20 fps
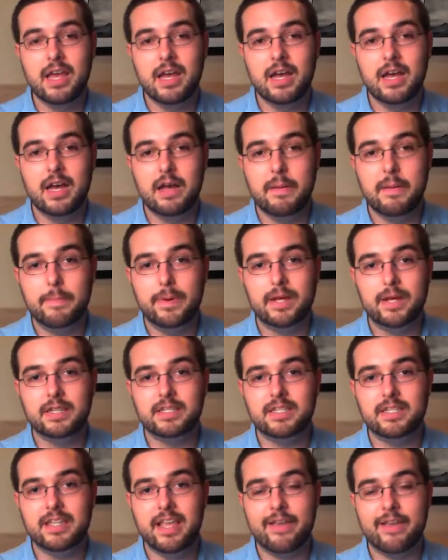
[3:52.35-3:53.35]

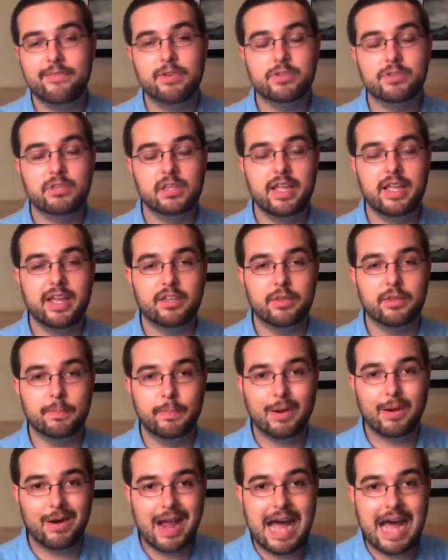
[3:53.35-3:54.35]
But if you select the
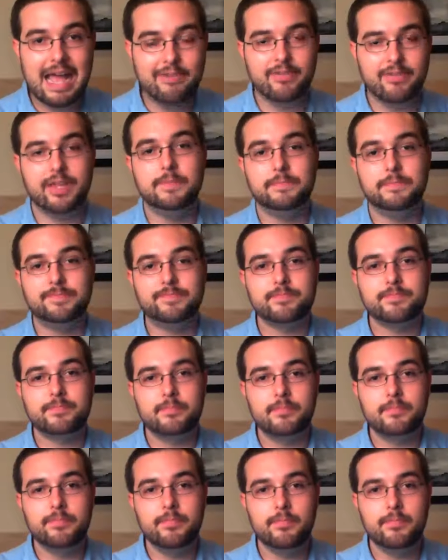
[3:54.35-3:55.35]
private
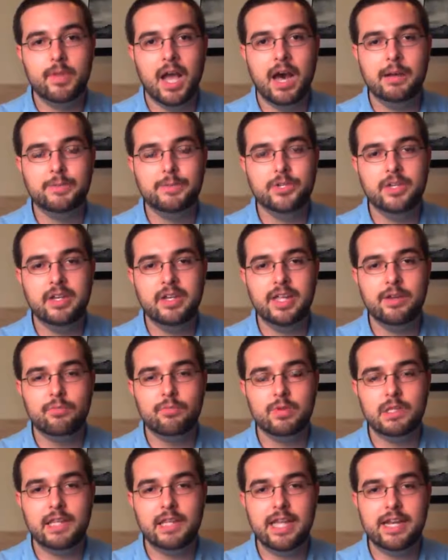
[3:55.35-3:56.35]
option, it
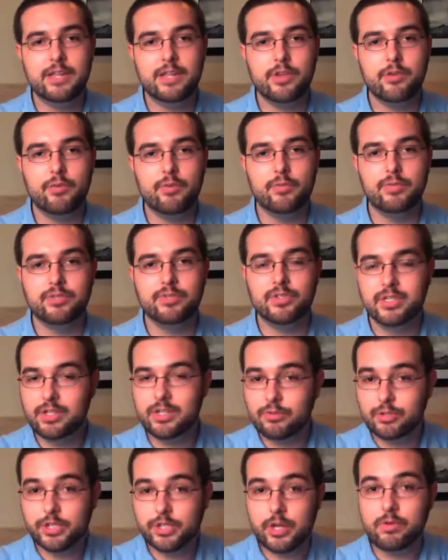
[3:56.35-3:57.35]
will let you
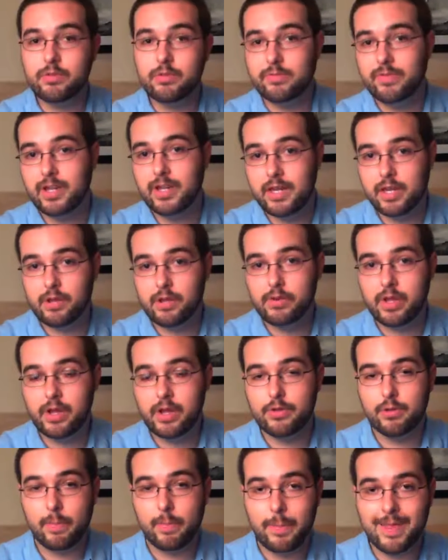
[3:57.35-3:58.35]
still show the video to
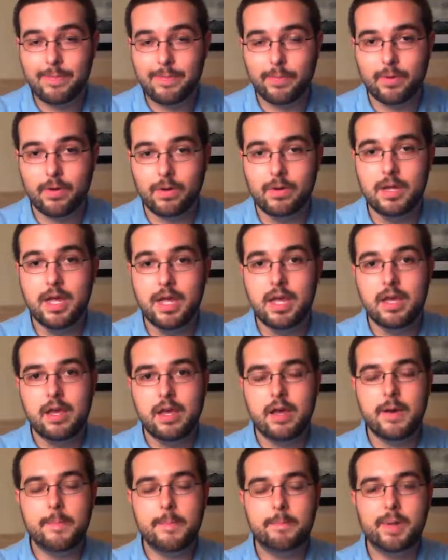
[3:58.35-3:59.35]
other people,
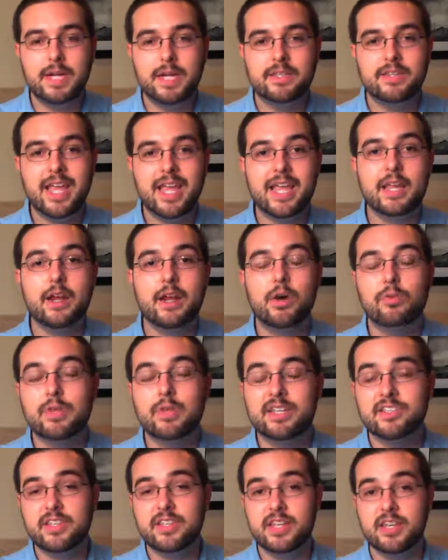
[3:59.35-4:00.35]
but they can
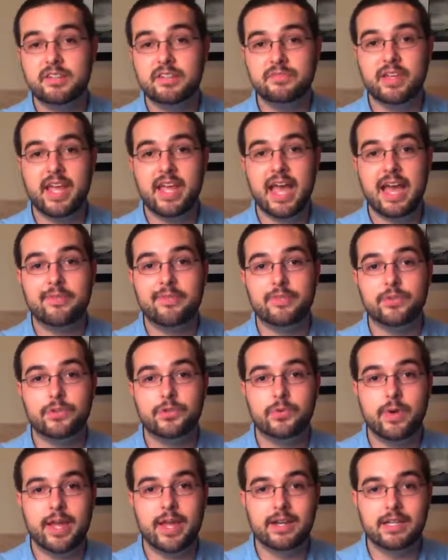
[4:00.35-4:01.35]
only it if they have the
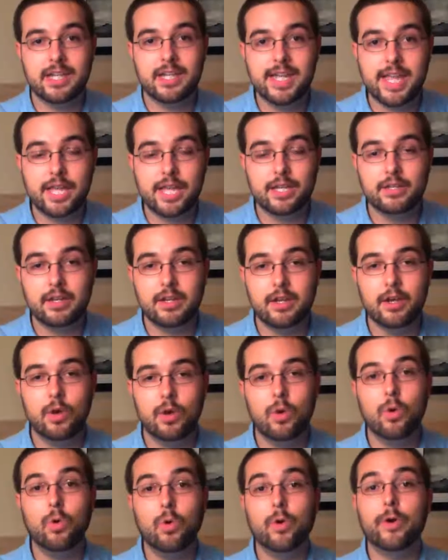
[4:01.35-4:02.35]
direct link
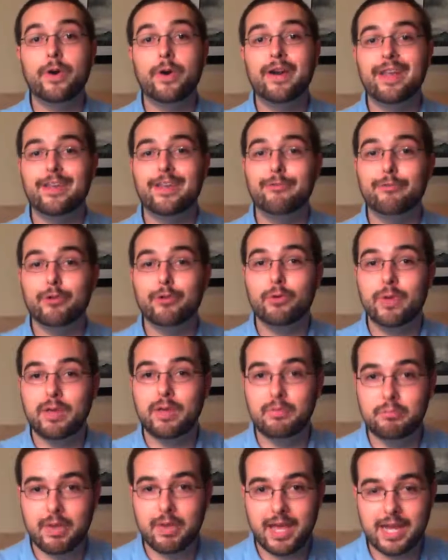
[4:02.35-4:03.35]
or if you
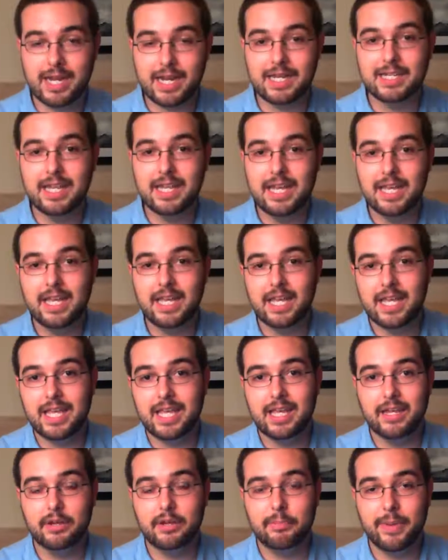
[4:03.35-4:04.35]
embed it
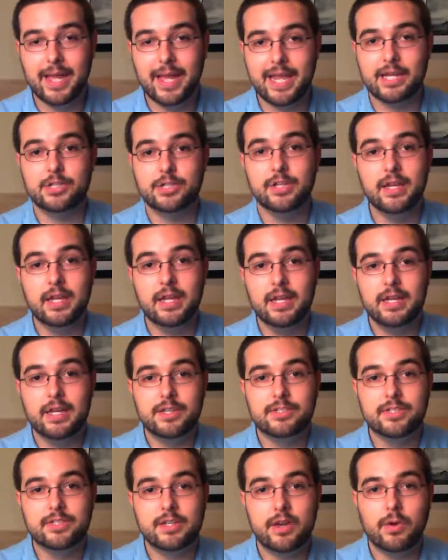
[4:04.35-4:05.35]
in a page.
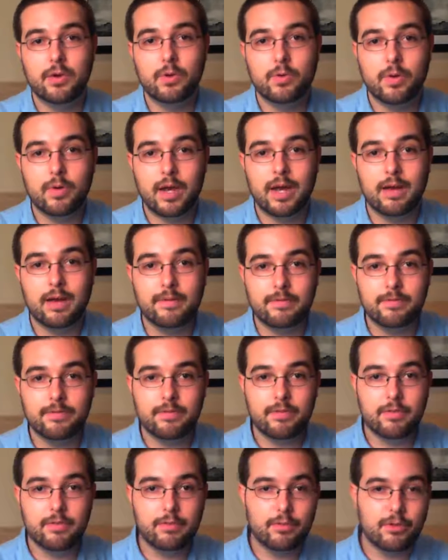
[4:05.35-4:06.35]
So
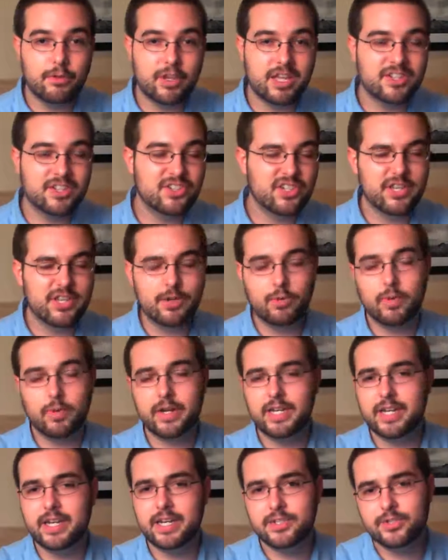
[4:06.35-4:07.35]
consider
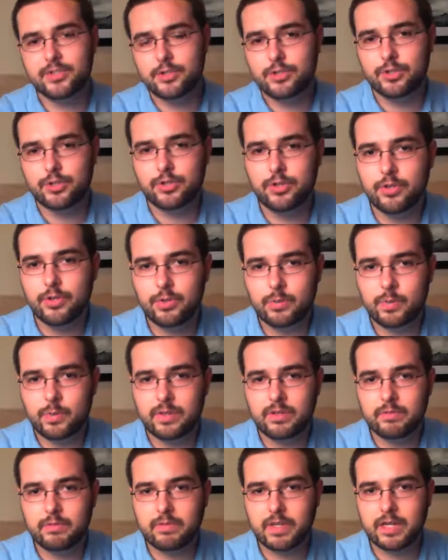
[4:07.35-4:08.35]
what it is that you're doing
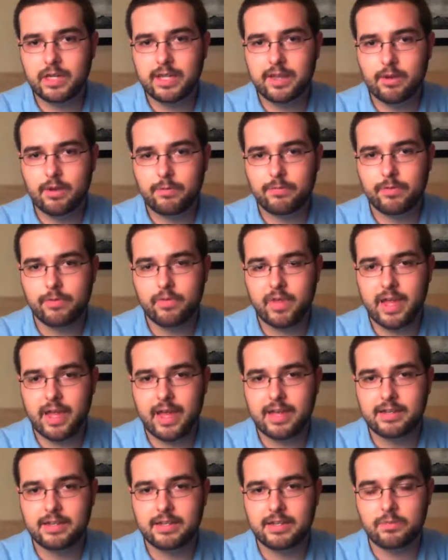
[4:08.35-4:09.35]
with the video for
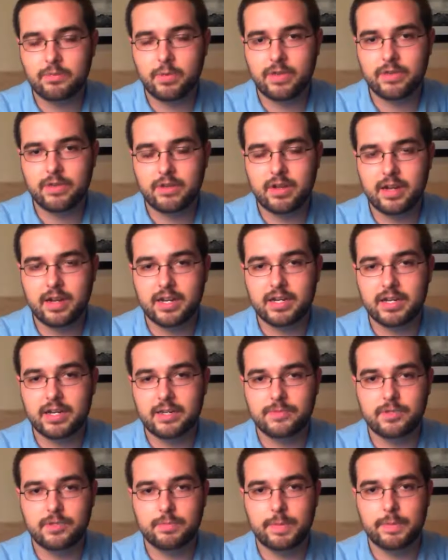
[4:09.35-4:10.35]
that, and whether or not it
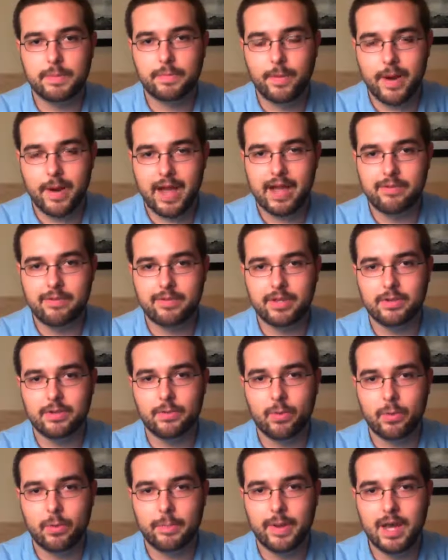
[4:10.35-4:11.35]
needs to be private
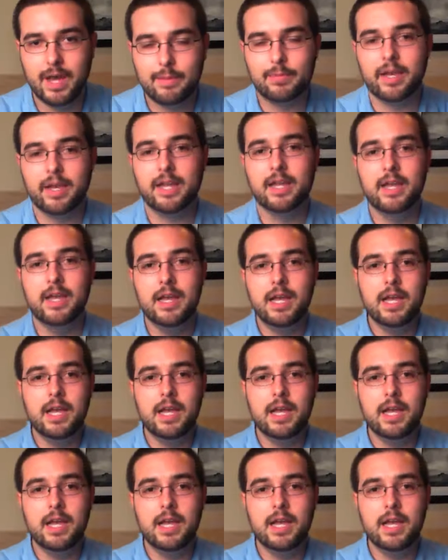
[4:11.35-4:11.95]
or public.